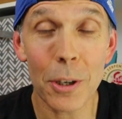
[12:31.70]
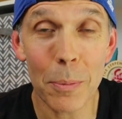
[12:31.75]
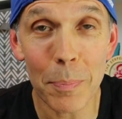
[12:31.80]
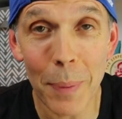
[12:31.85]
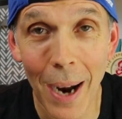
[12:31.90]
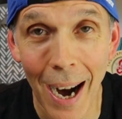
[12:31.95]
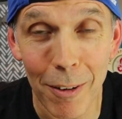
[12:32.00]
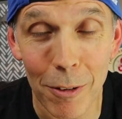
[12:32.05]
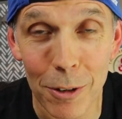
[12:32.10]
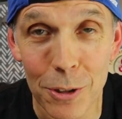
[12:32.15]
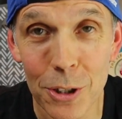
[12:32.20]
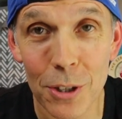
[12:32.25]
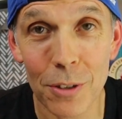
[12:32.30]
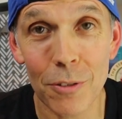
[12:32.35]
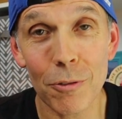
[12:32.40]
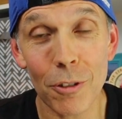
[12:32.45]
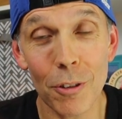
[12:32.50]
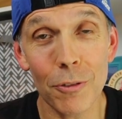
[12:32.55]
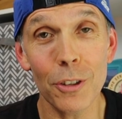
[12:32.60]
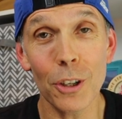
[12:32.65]

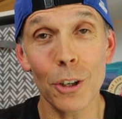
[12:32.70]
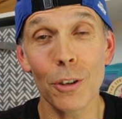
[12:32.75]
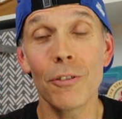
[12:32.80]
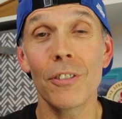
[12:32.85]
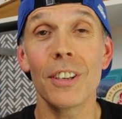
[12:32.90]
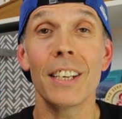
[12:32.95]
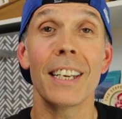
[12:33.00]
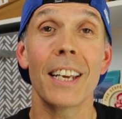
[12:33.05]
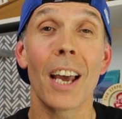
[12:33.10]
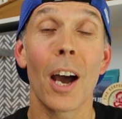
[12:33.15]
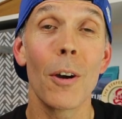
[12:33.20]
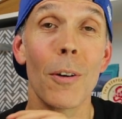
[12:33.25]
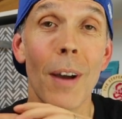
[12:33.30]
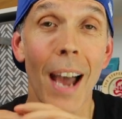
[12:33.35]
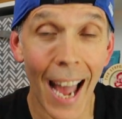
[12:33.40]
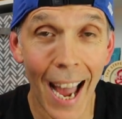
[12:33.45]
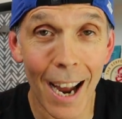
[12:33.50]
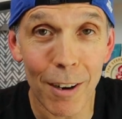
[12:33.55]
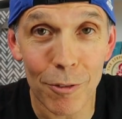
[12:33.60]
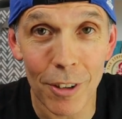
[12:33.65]
comparison review video
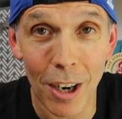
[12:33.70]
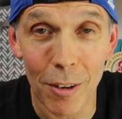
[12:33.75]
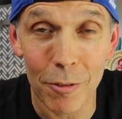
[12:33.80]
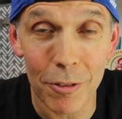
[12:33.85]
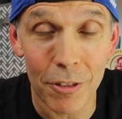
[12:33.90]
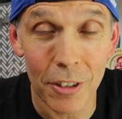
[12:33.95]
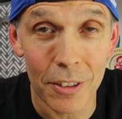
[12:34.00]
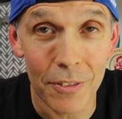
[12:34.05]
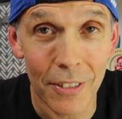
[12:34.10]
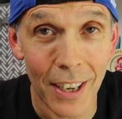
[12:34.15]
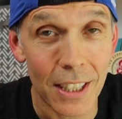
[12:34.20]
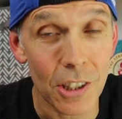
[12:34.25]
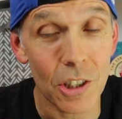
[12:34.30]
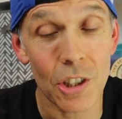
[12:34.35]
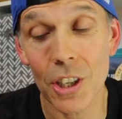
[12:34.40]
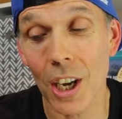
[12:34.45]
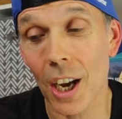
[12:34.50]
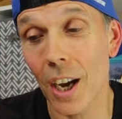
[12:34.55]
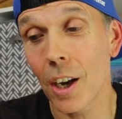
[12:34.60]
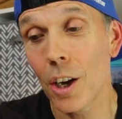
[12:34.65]
at
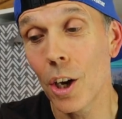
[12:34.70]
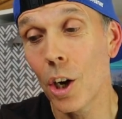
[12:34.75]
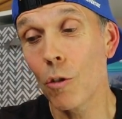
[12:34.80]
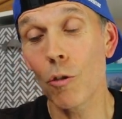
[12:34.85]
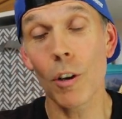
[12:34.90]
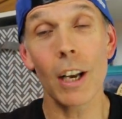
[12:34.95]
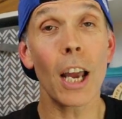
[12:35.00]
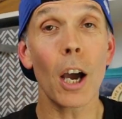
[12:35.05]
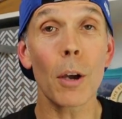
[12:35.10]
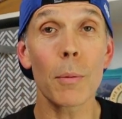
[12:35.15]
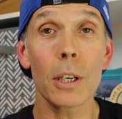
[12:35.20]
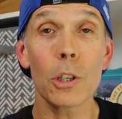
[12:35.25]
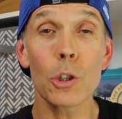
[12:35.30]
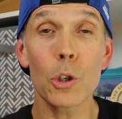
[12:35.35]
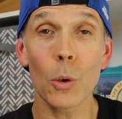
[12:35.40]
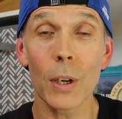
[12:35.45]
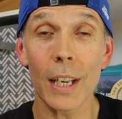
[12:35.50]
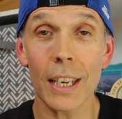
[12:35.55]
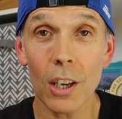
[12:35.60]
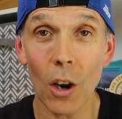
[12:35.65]
Run4Adventure. Really hope you
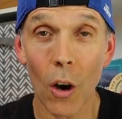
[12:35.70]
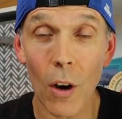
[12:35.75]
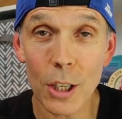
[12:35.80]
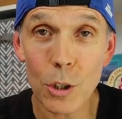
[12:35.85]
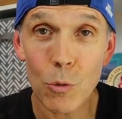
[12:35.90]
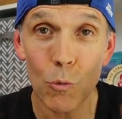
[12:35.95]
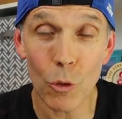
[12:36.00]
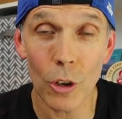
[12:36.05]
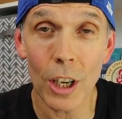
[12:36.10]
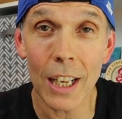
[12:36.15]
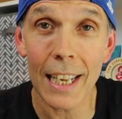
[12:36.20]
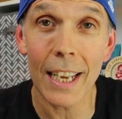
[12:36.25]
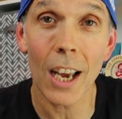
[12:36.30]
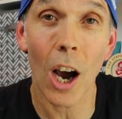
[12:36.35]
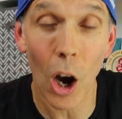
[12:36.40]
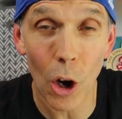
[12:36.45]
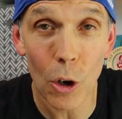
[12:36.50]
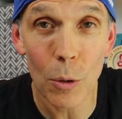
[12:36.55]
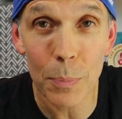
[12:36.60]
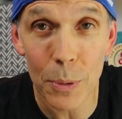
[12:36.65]
enjoyed it, guys. Really
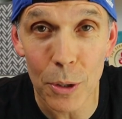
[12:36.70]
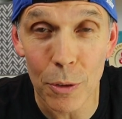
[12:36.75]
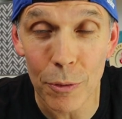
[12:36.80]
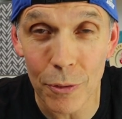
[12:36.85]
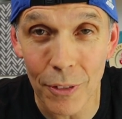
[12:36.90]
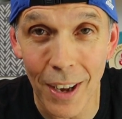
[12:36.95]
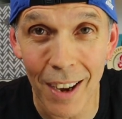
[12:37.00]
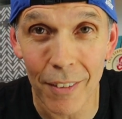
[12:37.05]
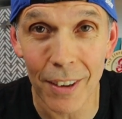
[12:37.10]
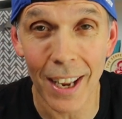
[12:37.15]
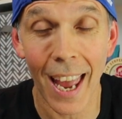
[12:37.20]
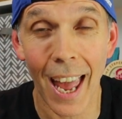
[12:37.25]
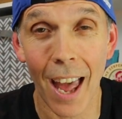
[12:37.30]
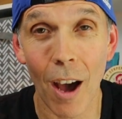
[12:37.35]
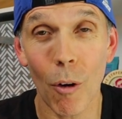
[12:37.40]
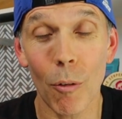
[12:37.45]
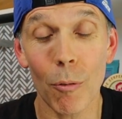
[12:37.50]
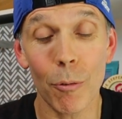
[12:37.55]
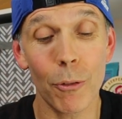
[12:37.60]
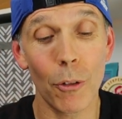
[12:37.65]
hope you found it
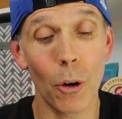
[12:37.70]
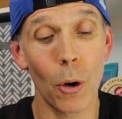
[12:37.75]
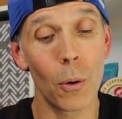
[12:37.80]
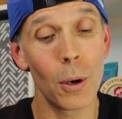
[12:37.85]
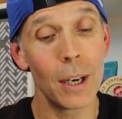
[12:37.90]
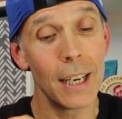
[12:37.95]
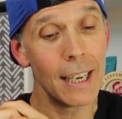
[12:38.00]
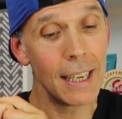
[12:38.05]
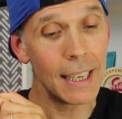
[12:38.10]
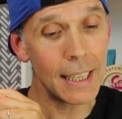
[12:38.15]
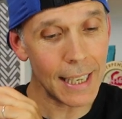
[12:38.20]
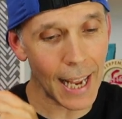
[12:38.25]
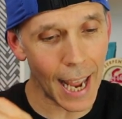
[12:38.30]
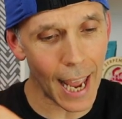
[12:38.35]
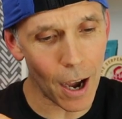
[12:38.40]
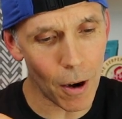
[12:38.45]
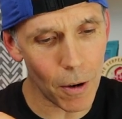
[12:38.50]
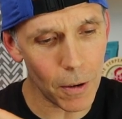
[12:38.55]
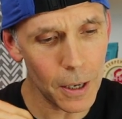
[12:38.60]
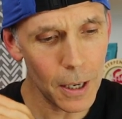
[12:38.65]
helpful.
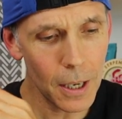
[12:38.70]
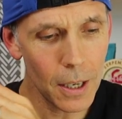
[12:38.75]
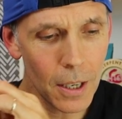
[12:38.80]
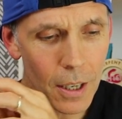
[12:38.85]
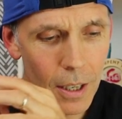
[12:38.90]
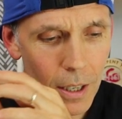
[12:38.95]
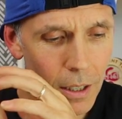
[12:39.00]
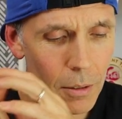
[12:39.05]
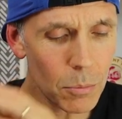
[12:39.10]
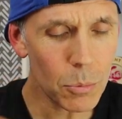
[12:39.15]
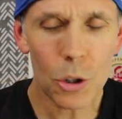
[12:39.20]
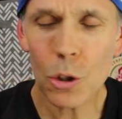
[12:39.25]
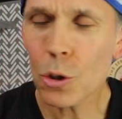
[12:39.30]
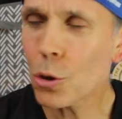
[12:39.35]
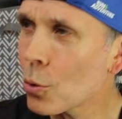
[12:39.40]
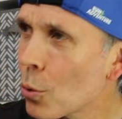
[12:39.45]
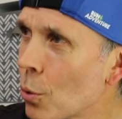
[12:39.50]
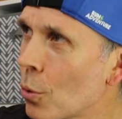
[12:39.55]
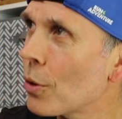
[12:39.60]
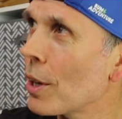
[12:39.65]
Now, I'm
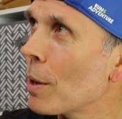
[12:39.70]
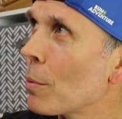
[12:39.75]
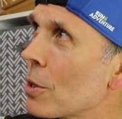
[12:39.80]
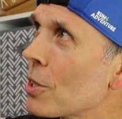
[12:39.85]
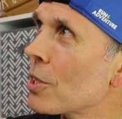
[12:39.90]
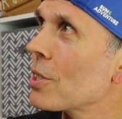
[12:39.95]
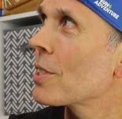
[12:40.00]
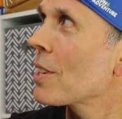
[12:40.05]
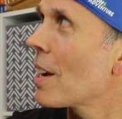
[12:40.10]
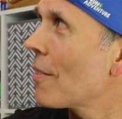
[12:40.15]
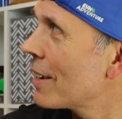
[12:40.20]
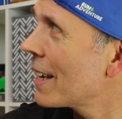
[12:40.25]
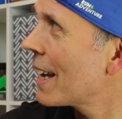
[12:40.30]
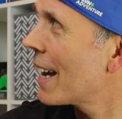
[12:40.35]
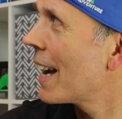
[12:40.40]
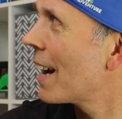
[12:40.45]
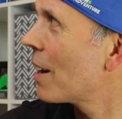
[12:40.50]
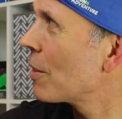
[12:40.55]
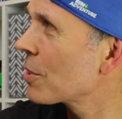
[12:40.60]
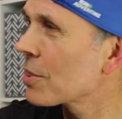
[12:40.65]
sure there was something
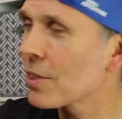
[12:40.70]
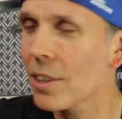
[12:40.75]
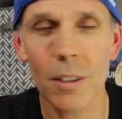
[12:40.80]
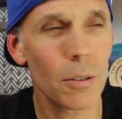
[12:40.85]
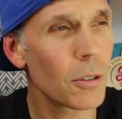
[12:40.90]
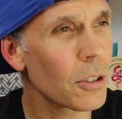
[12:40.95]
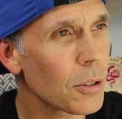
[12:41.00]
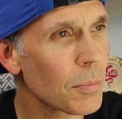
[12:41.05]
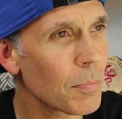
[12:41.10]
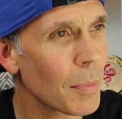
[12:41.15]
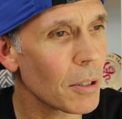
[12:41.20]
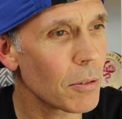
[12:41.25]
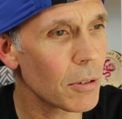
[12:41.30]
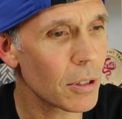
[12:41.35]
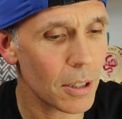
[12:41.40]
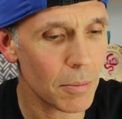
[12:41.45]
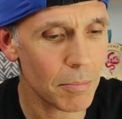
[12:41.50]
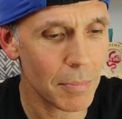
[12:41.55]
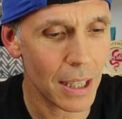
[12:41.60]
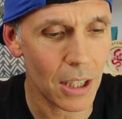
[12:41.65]
else that I was
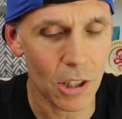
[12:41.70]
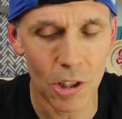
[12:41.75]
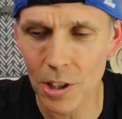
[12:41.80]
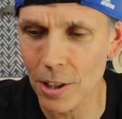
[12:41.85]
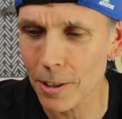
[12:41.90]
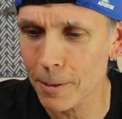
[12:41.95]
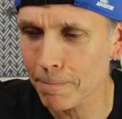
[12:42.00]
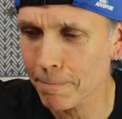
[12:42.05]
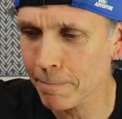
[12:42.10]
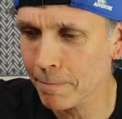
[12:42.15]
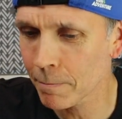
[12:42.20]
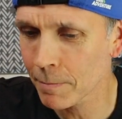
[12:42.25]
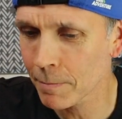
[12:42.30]
supposed to mention.